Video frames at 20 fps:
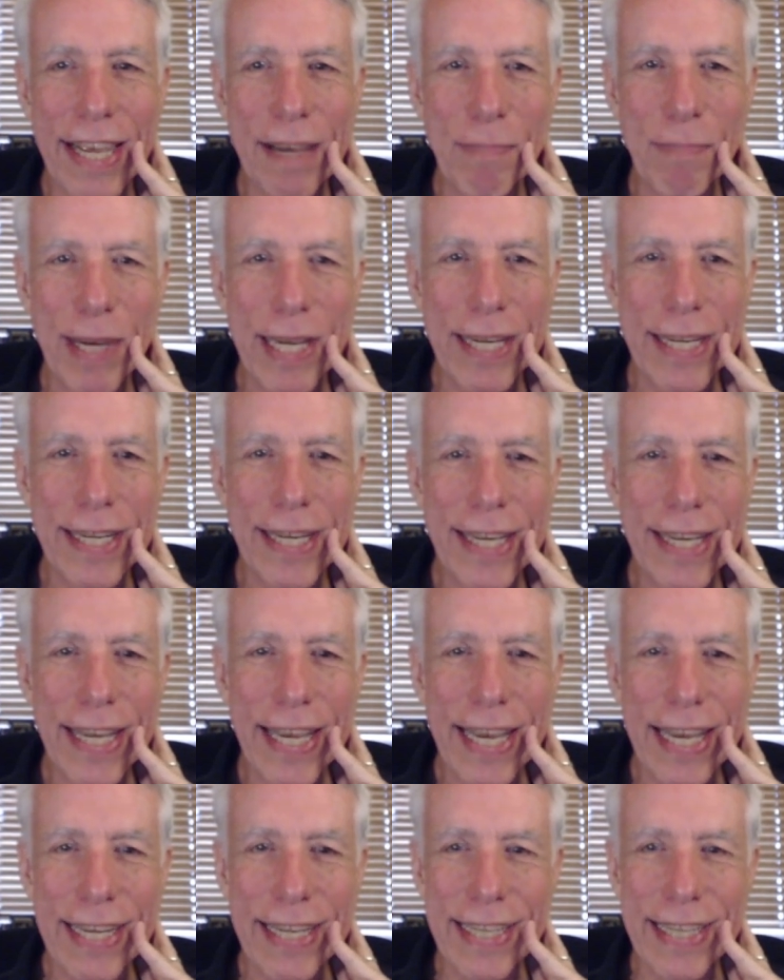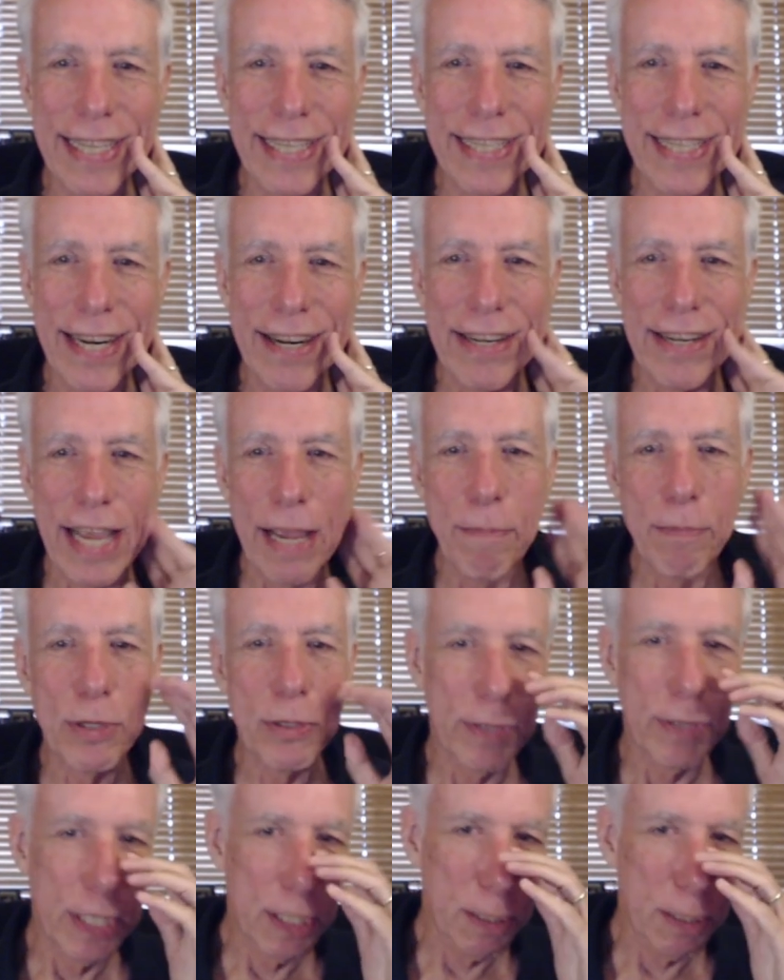and in the entire game was worse.